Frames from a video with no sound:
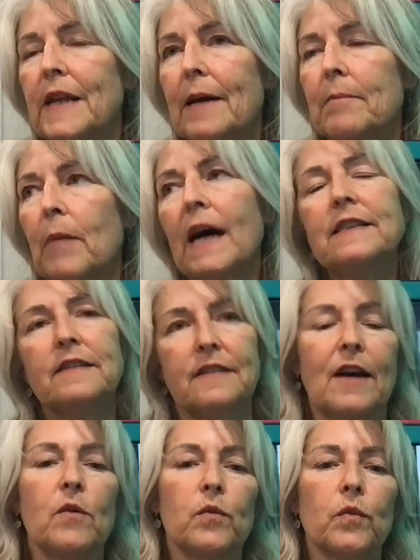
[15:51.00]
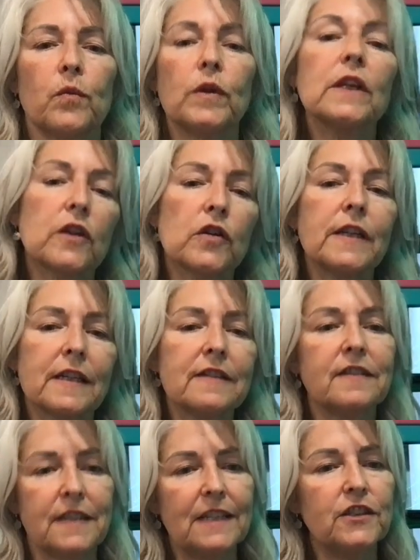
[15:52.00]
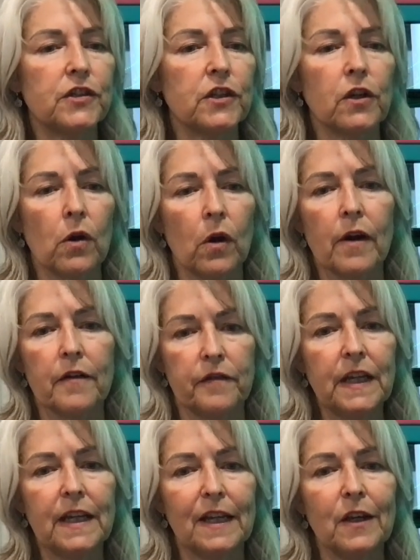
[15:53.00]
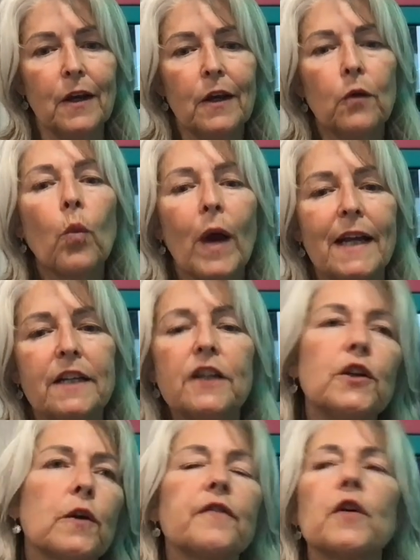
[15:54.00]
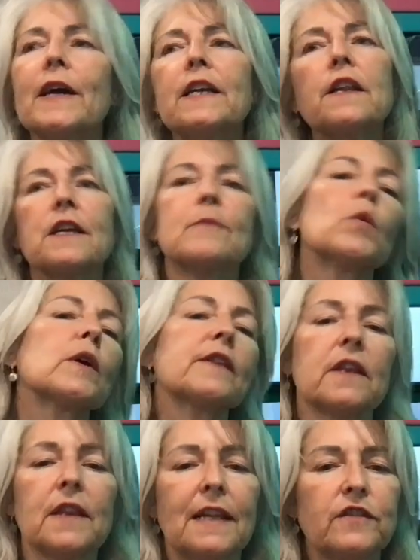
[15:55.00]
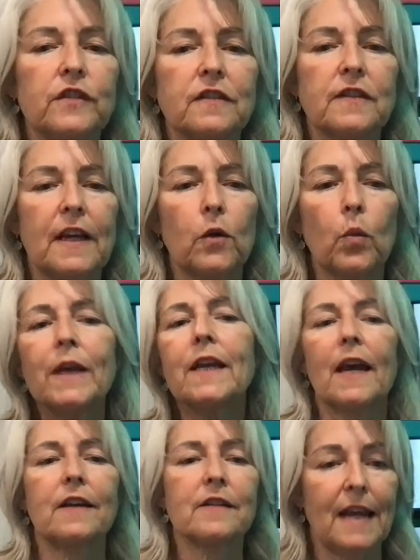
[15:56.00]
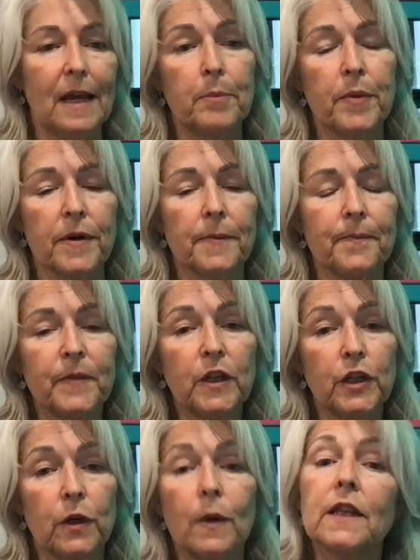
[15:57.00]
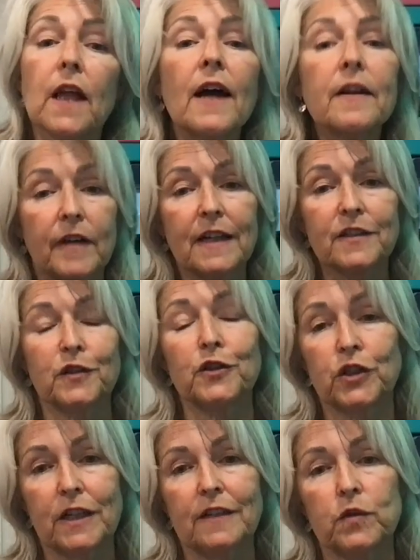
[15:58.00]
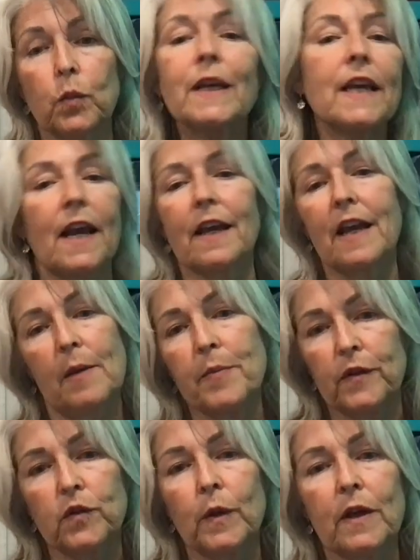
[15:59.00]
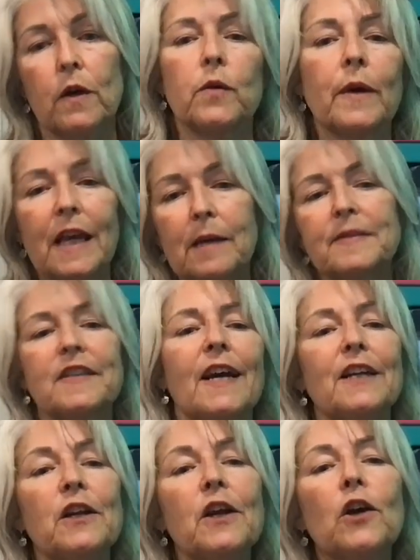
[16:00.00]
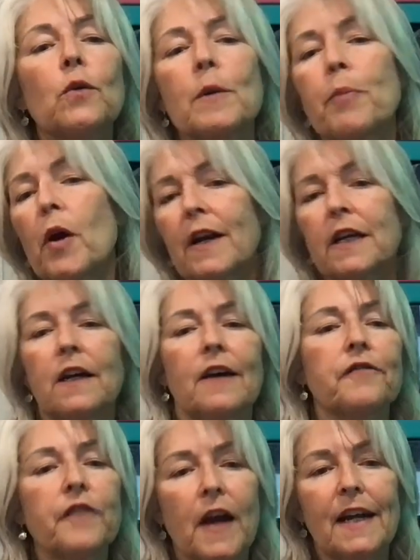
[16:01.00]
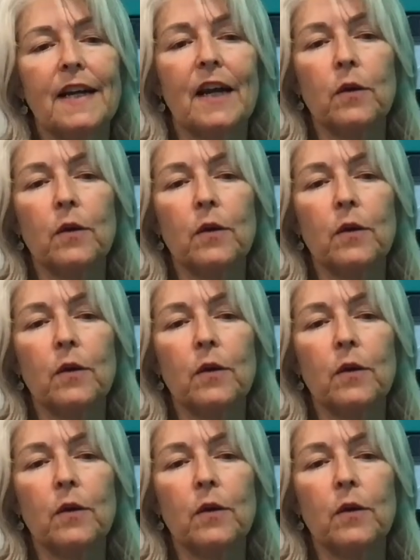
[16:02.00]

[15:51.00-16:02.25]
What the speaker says: mindset really could extend to your RV when, if you're anything more than, let's just say, a weekend camper. A lot of us are just weekend campers. We go to a campsite, we park it on Friday,